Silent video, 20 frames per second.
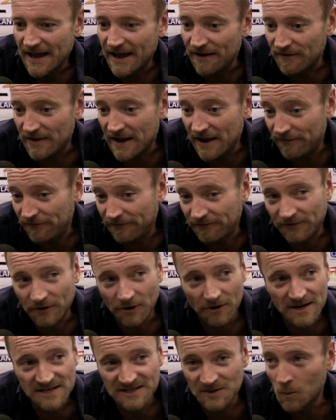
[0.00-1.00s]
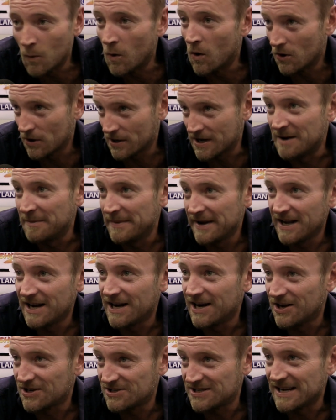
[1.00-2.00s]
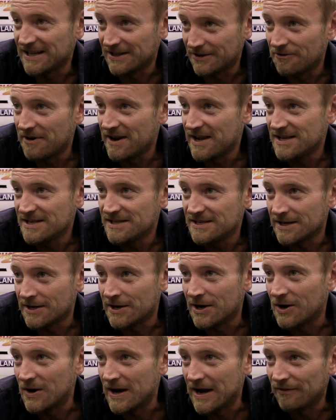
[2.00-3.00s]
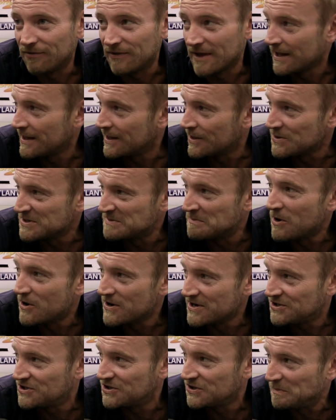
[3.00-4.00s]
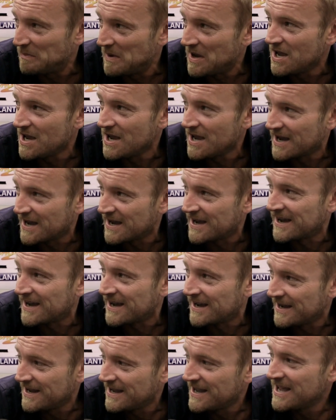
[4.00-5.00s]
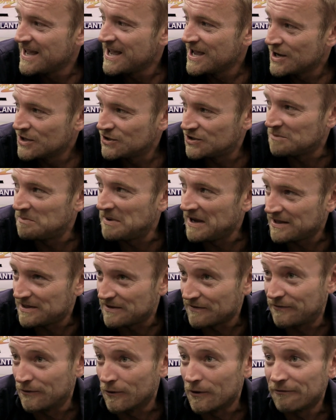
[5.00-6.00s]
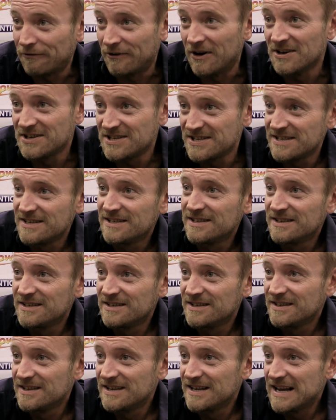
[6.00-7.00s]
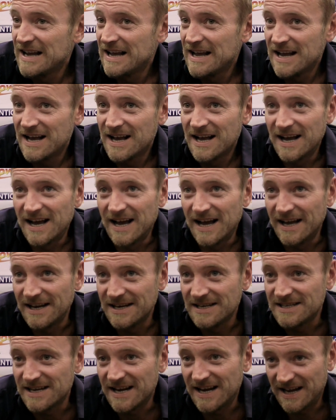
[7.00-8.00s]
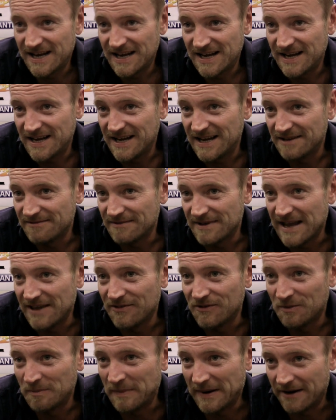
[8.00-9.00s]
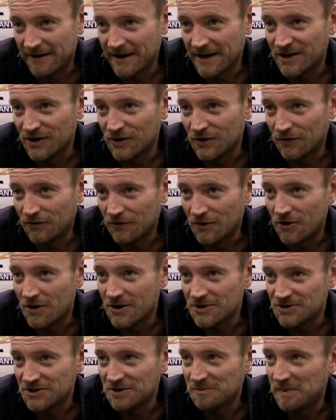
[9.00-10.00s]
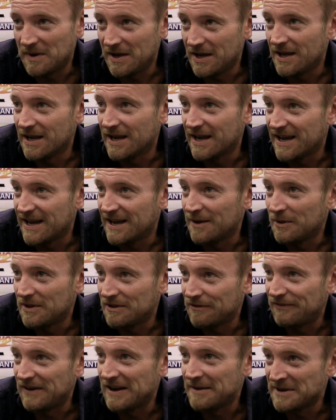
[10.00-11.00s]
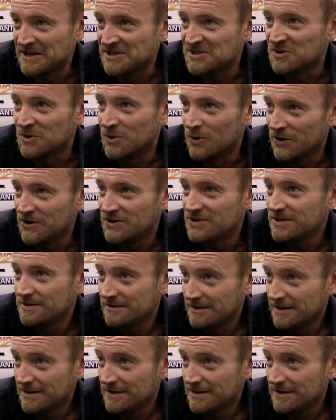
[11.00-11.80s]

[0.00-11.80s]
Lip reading: if there is a war coming, and it looks like there is, you know, I think those boys should be at the forefront, and either Beric or Thoros should be with a flaming sword,